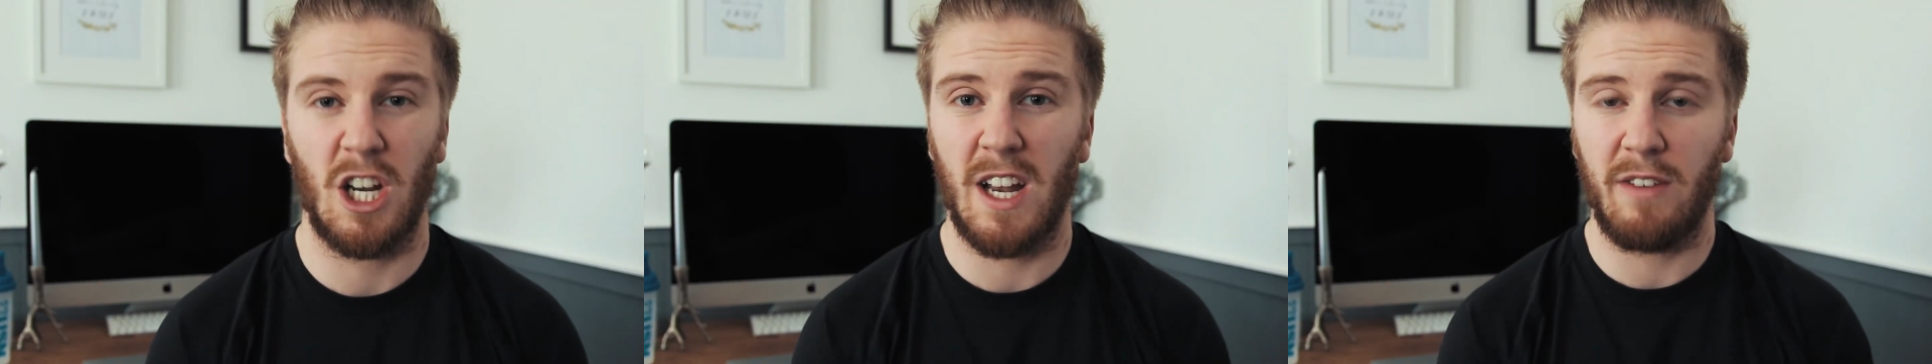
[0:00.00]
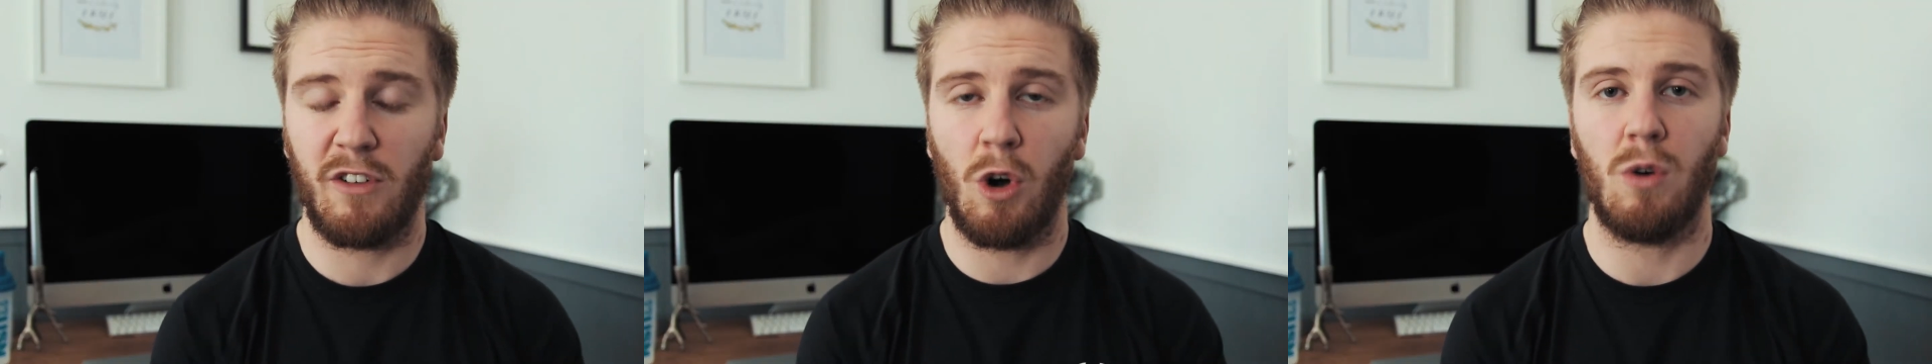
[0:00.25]
And
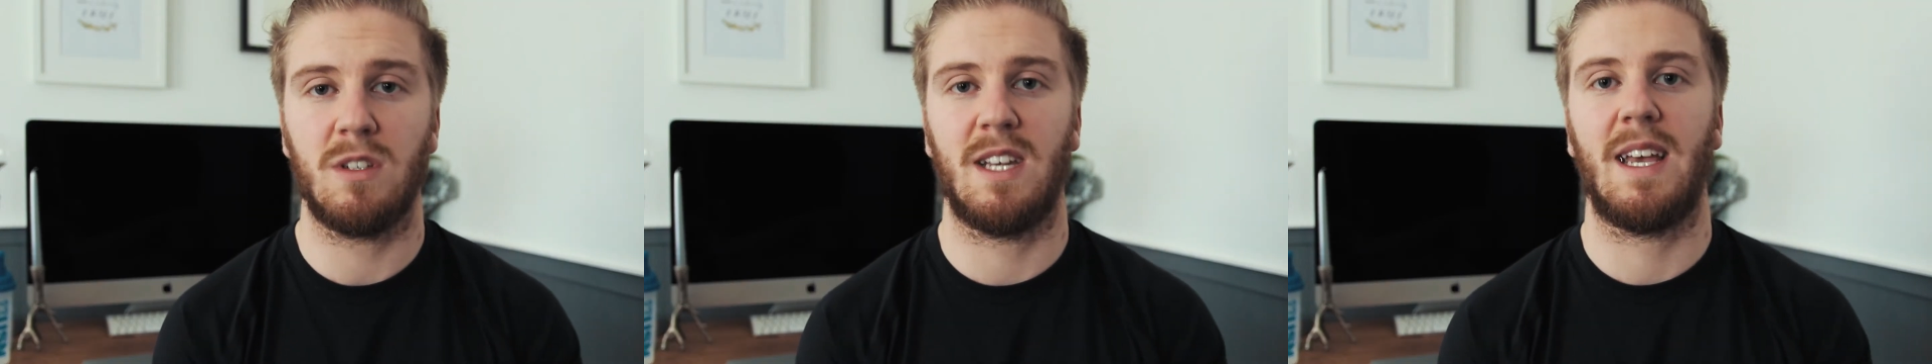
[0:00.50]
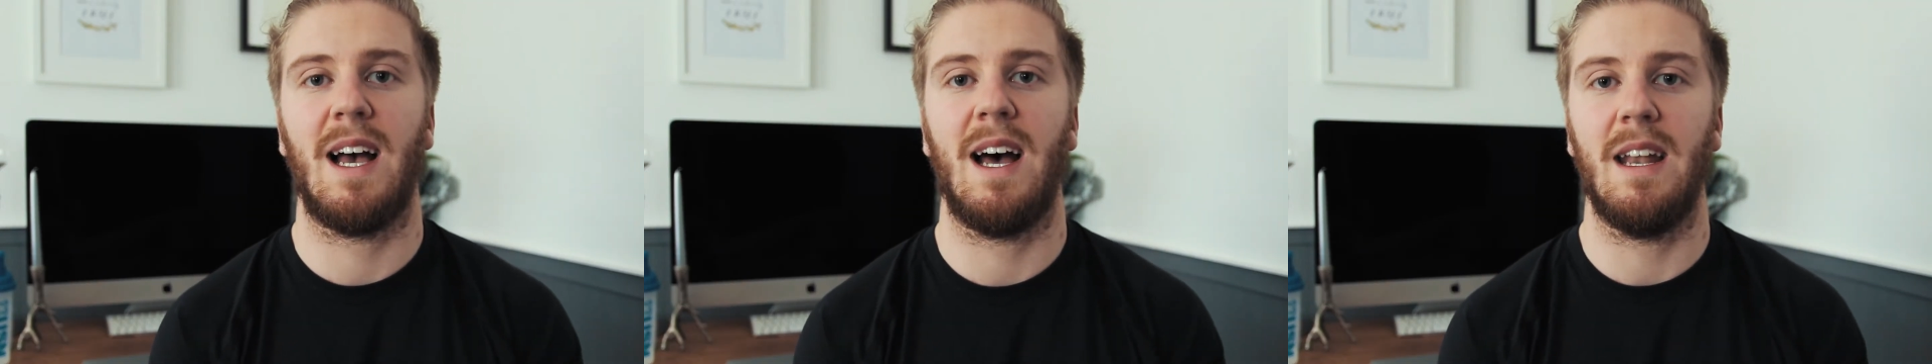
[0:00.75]
of course it
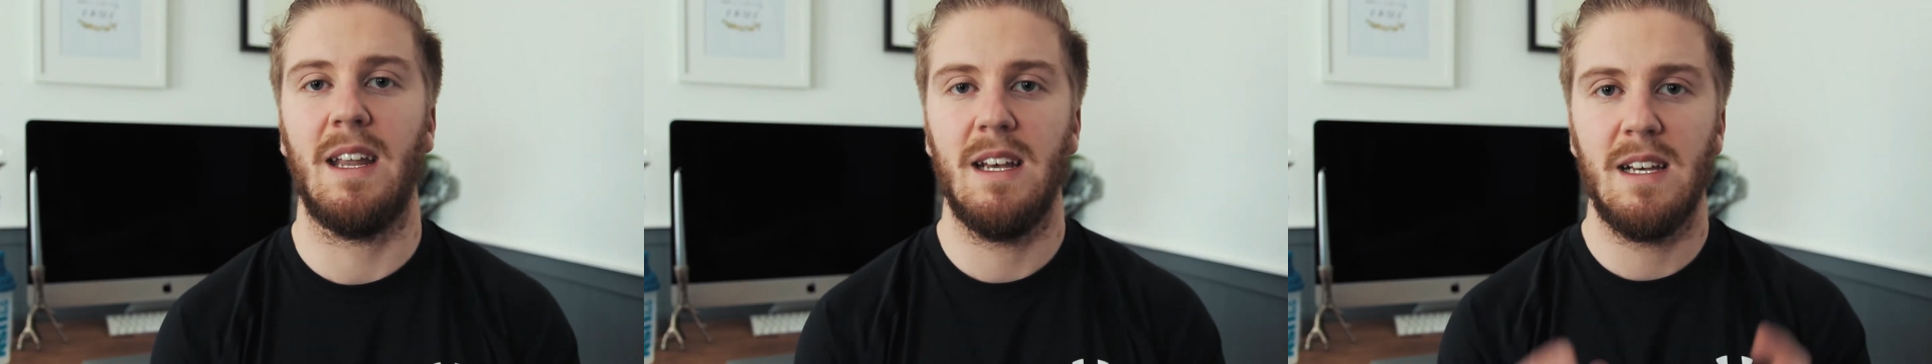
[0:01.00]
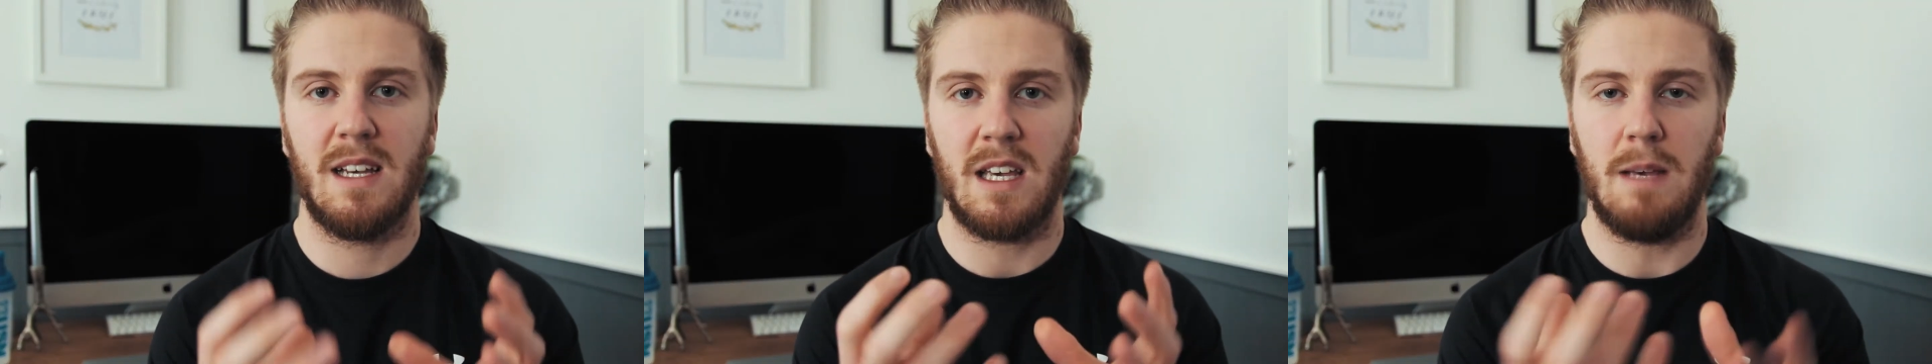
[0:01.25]
can
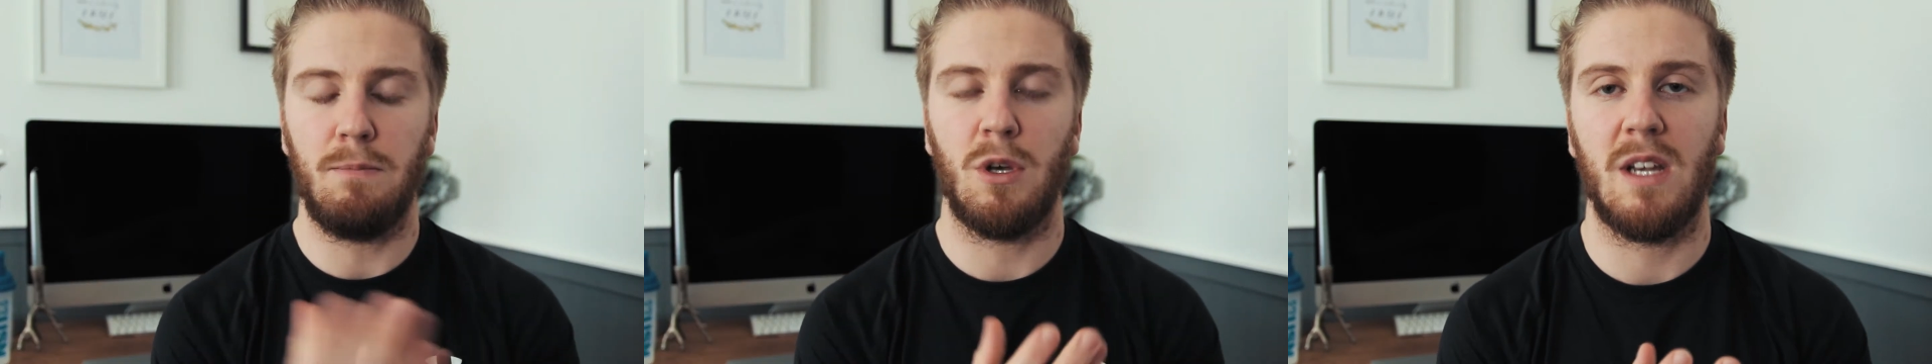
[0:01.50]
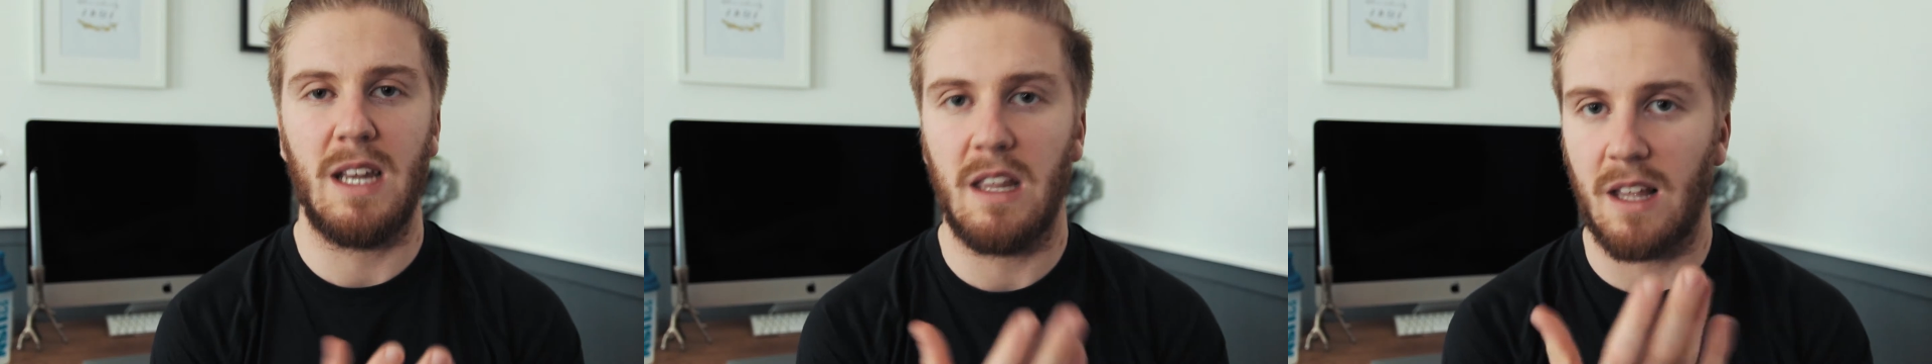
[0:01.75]
keep your
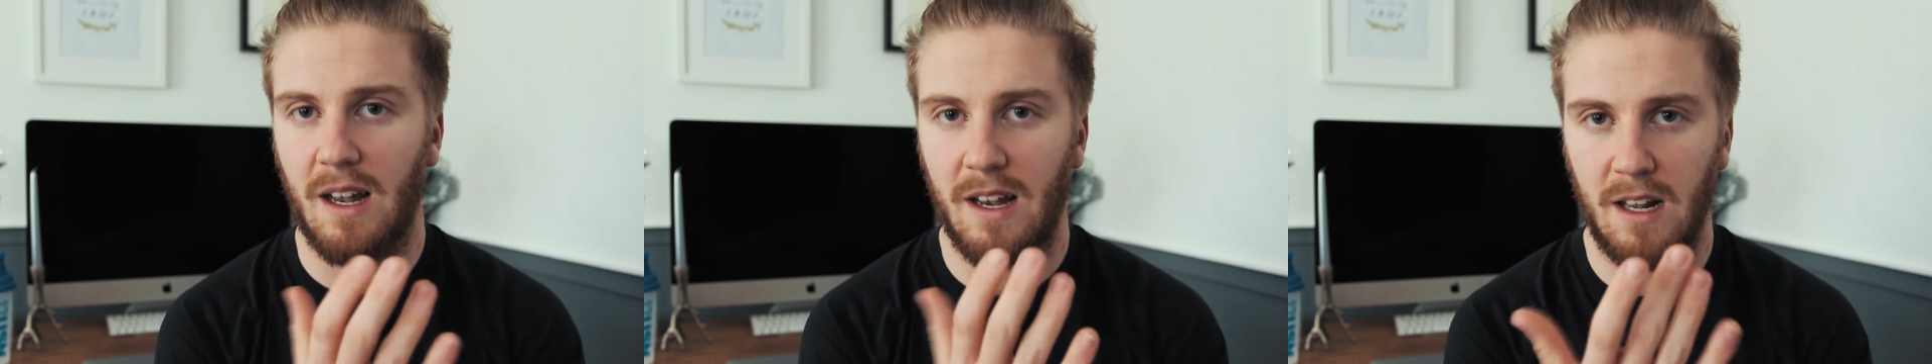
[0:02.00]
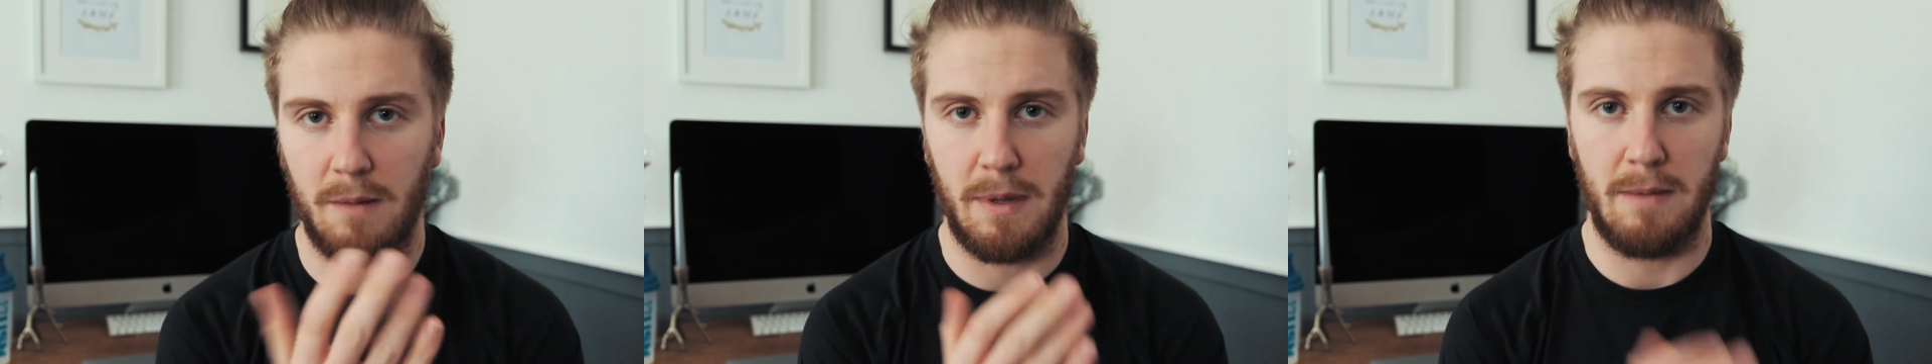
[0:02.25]
knee that
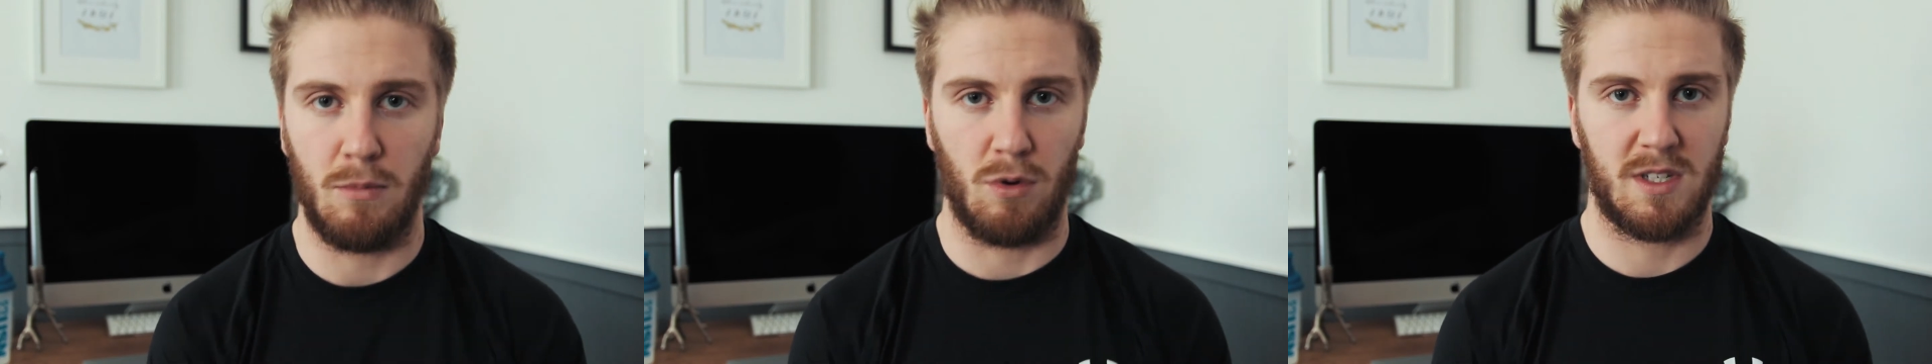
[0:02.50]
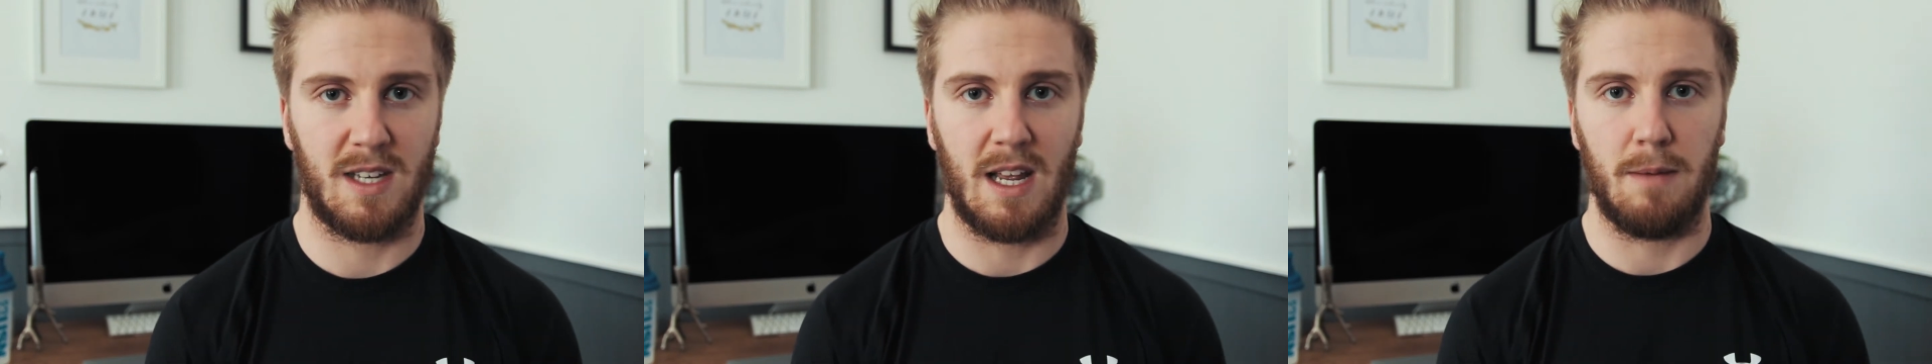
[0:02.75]
little bit more
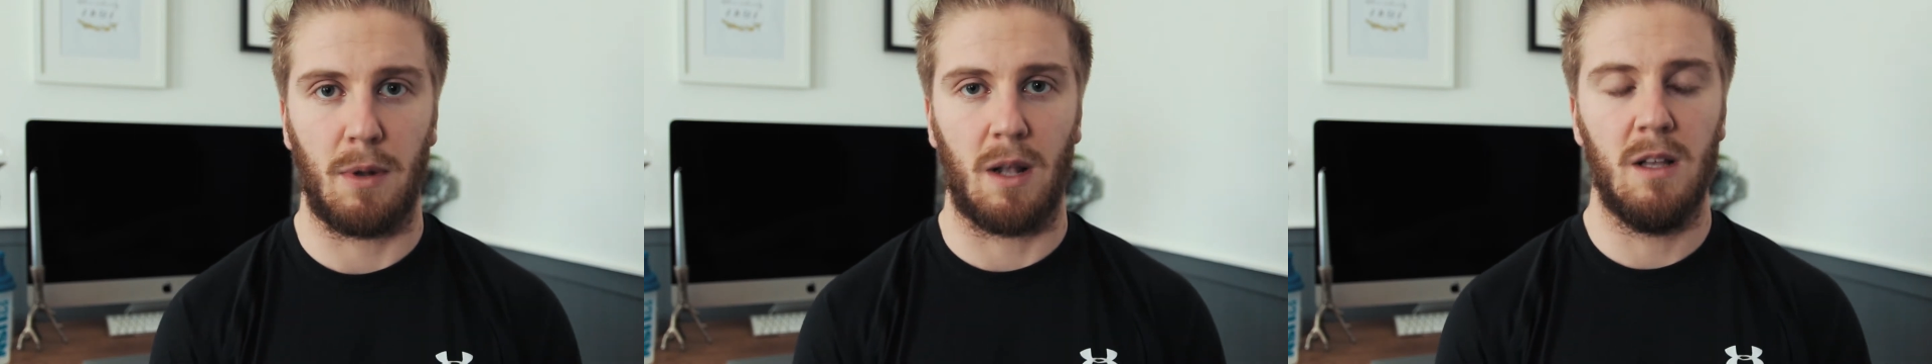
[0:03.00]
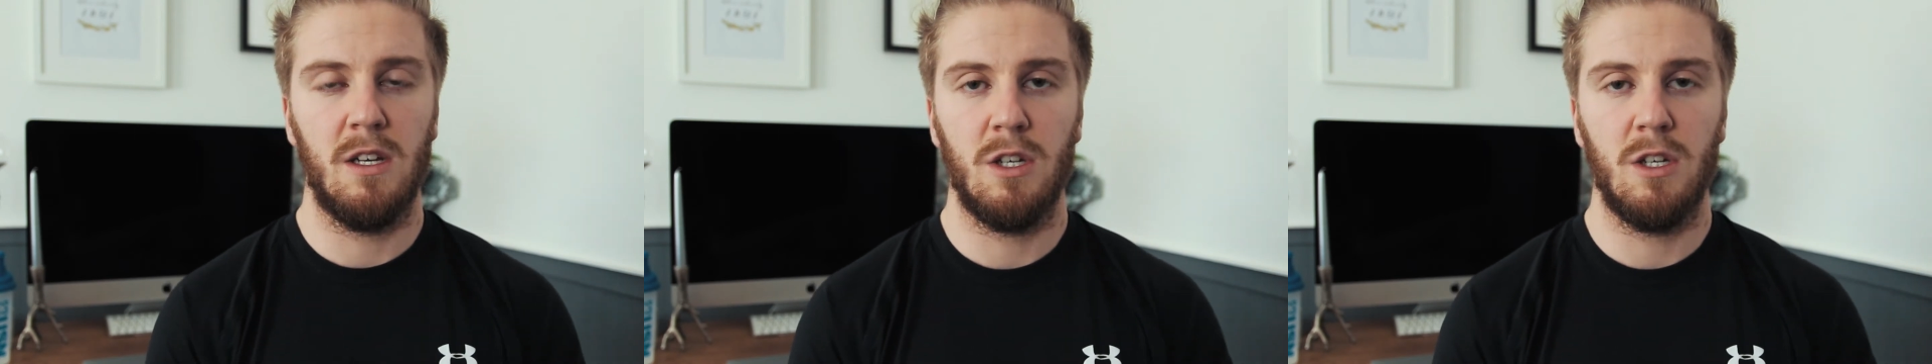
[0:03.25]
stable